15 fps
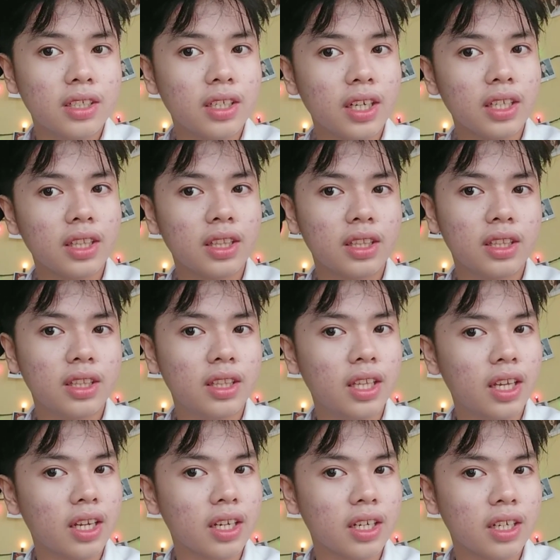right
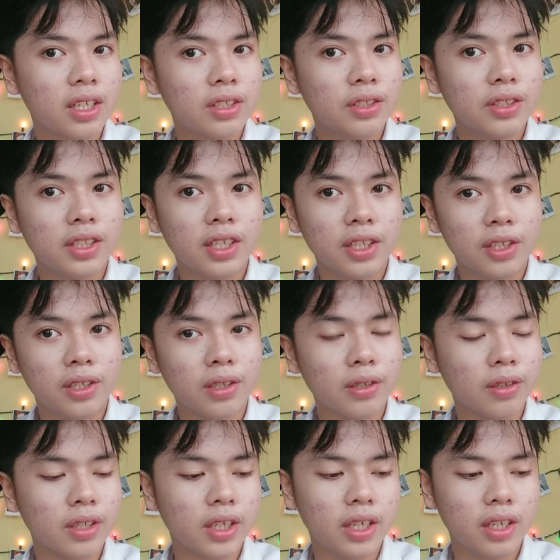there to
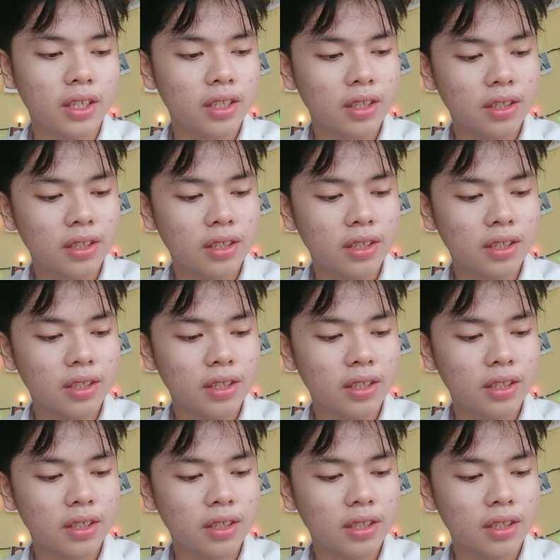secure it.